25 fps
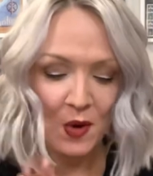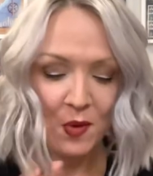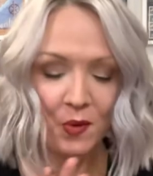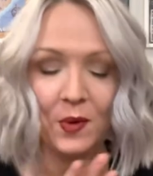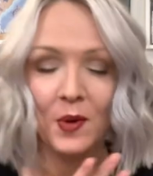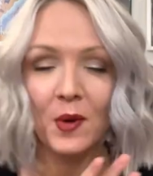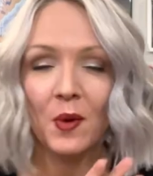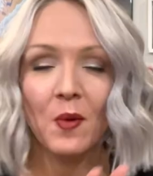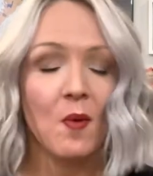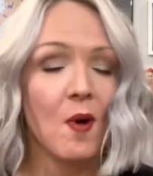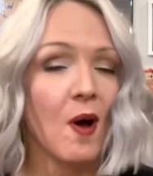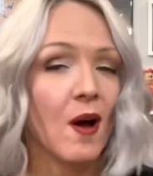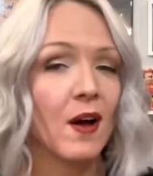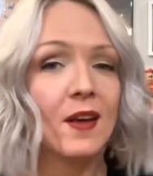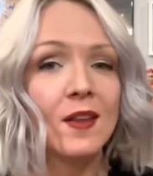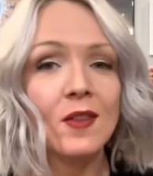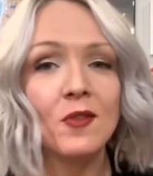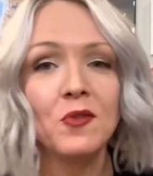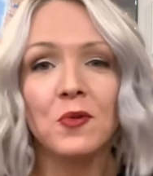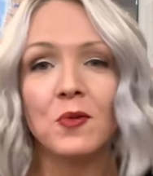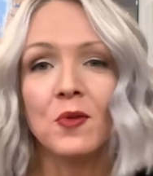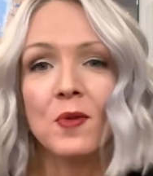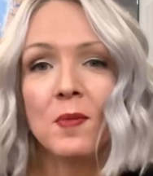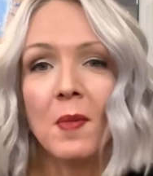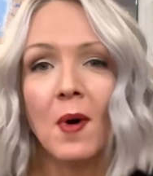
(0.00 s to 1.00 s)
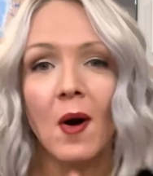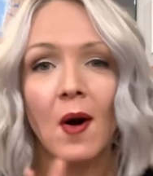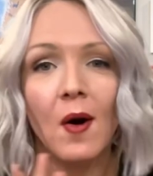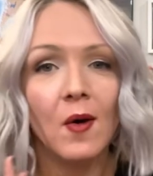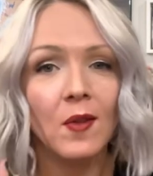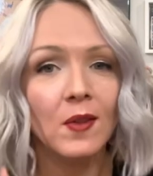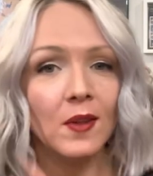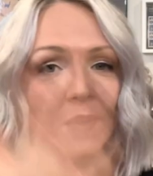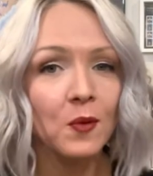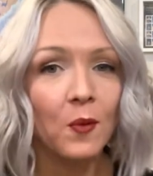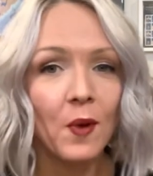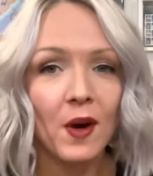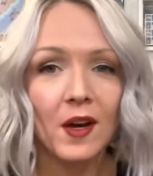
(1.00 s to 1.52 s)
We were walking through the mall
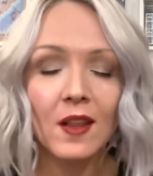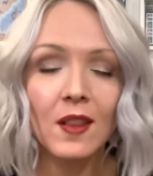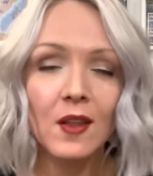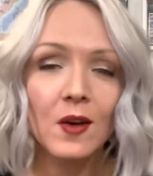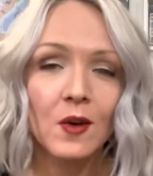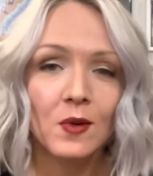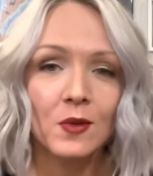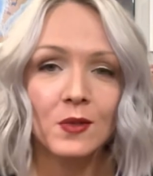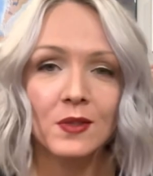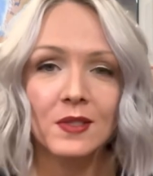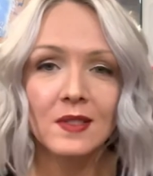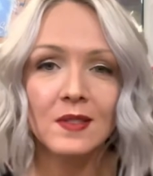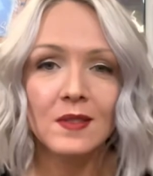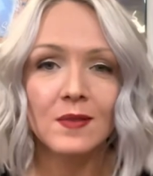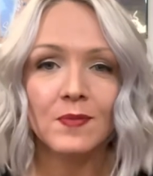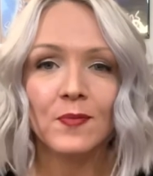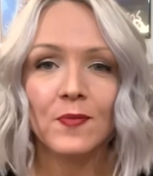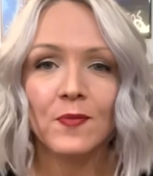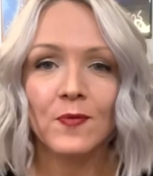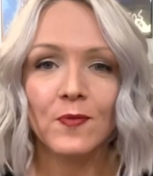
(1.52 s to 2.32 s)
in one of those